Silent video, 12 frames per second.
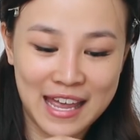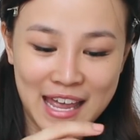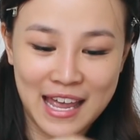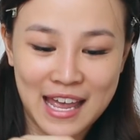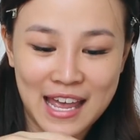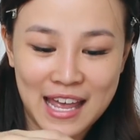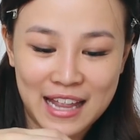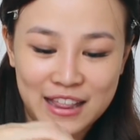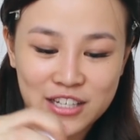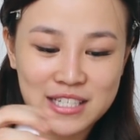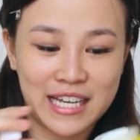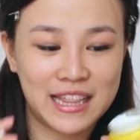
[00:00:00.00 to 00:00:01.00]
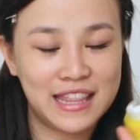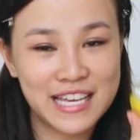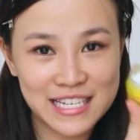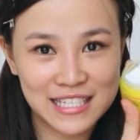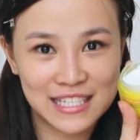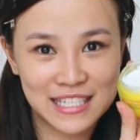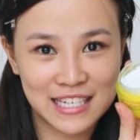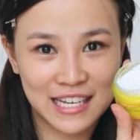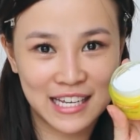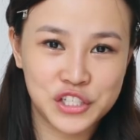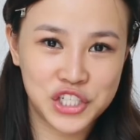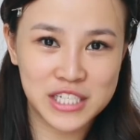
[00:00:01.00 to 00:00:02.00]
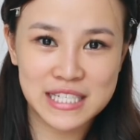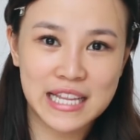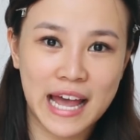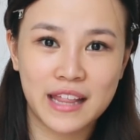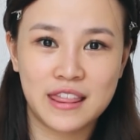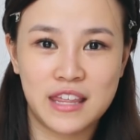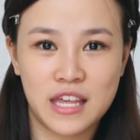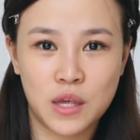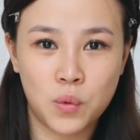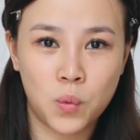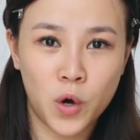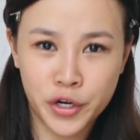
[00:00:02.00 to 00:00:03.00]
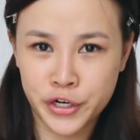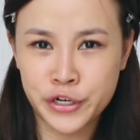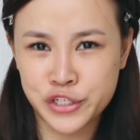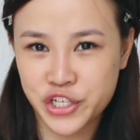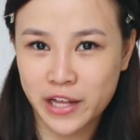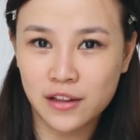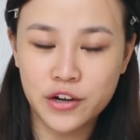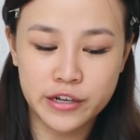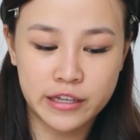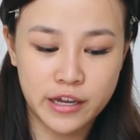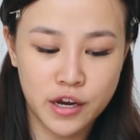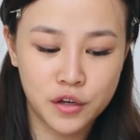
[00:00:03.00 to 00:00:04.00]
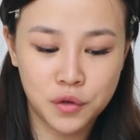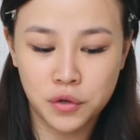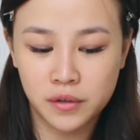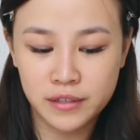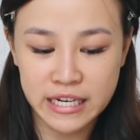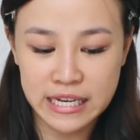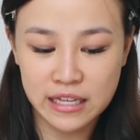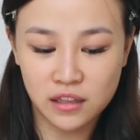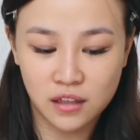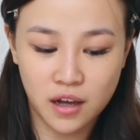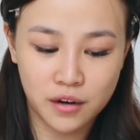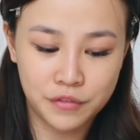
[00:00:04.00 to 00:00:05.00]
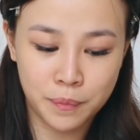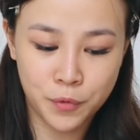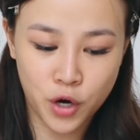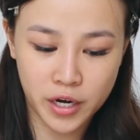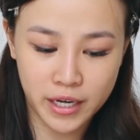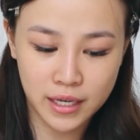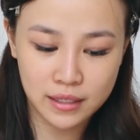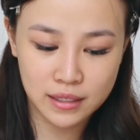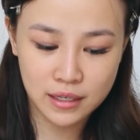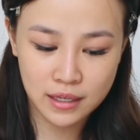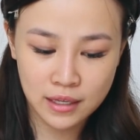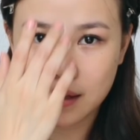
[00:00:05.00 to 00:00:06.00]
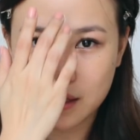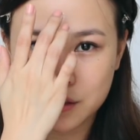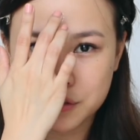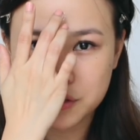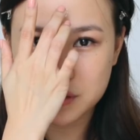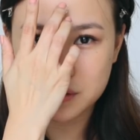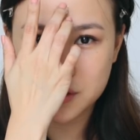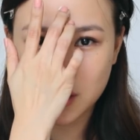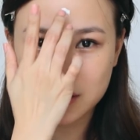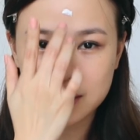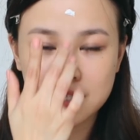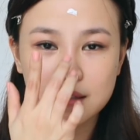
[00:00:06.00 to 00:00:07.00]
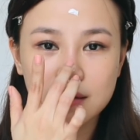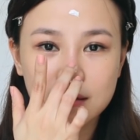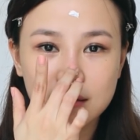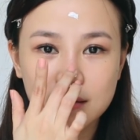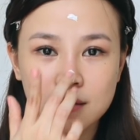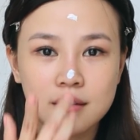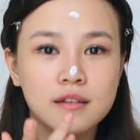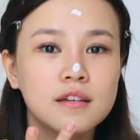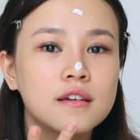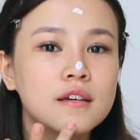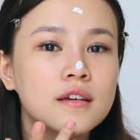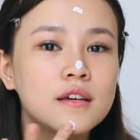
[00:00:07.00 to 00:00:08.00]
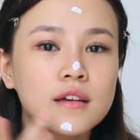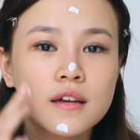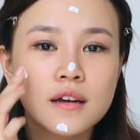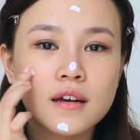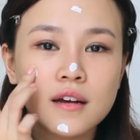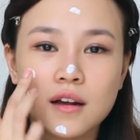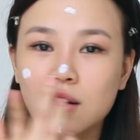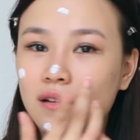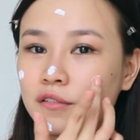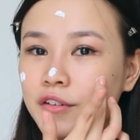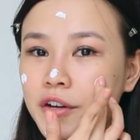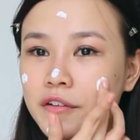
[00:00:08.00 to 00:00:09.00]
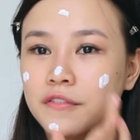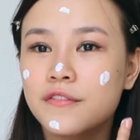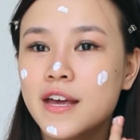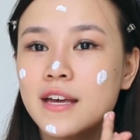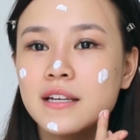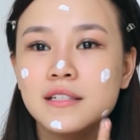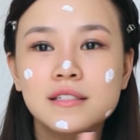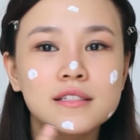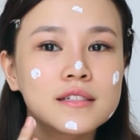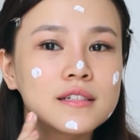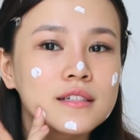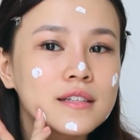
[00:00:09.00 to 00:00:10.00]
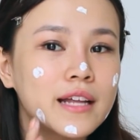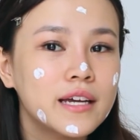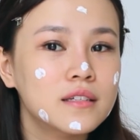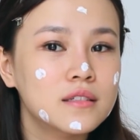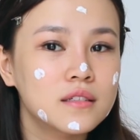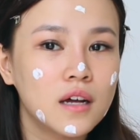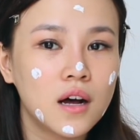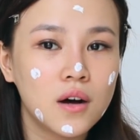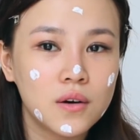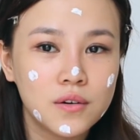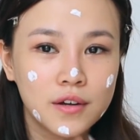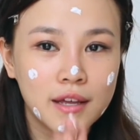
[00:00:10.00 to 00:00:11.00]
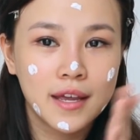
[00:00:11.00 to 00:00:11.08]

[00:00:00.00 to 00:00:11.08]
It looks like this. Just like the water gel earlier, you don't need a lot of the product. Then you just dot it all over your face, like so.